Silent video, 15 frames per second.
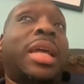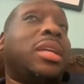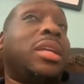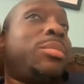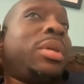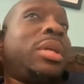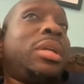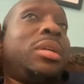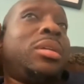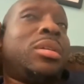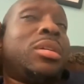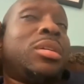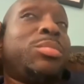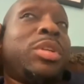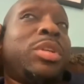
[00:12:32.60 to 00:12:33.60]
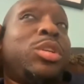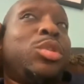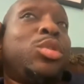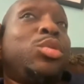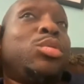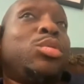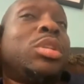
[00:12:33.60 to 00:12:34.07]
could be
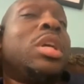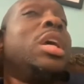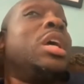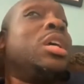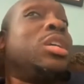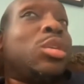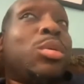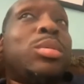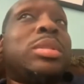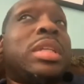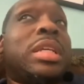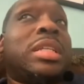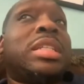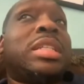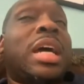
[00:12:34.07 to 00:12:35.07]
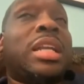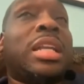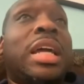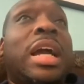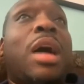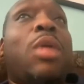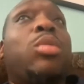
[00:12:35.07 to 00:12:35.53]
huge. So it's kind of
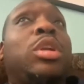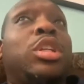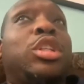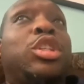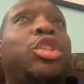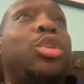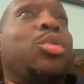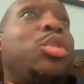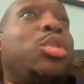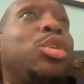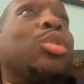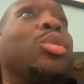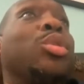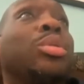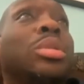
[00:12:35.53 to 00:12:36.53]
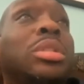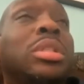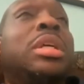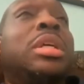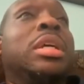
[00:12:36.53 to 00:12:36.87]
like, I wanted to show the girls,